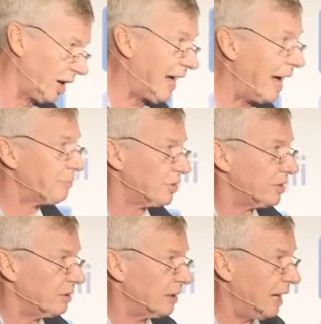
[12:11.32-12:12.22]

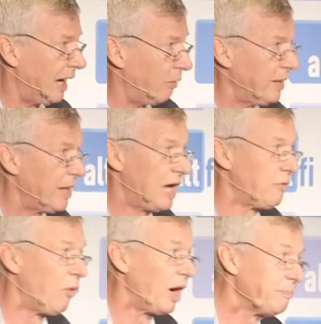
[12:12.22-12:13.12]
collapsed with
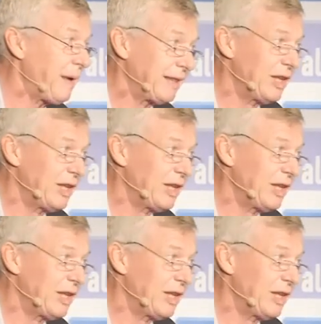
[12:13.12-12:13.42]
over what? Back